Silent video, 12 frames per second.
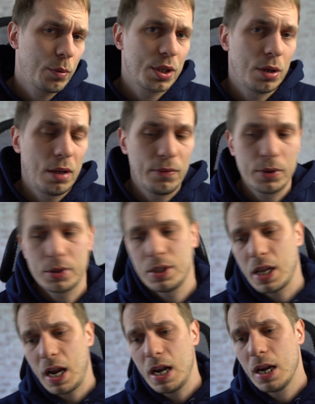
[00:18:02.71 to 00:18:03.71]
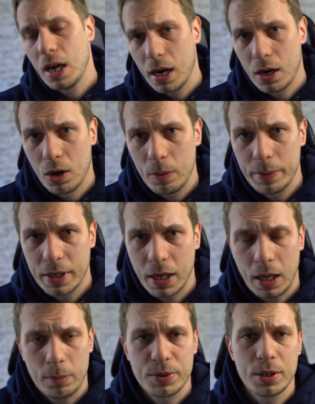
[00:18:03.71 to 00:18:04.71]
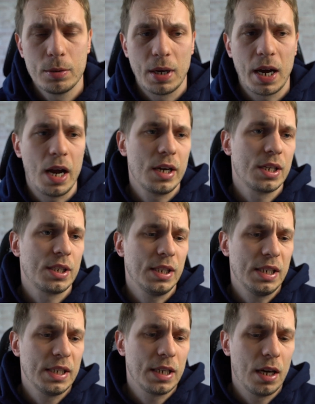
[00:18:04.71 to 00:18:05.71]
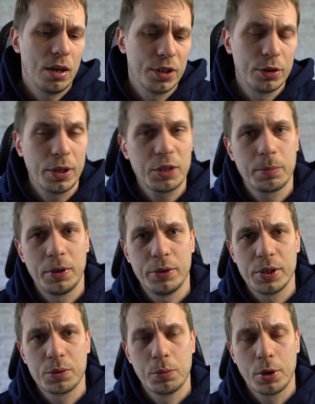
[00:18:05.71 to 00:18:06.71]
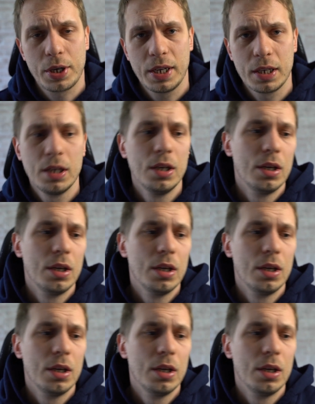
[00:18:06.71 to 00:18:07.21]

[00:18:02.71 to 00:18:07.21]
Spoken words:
was all for today. I hope it helps you by understanding how your Raspberry is working.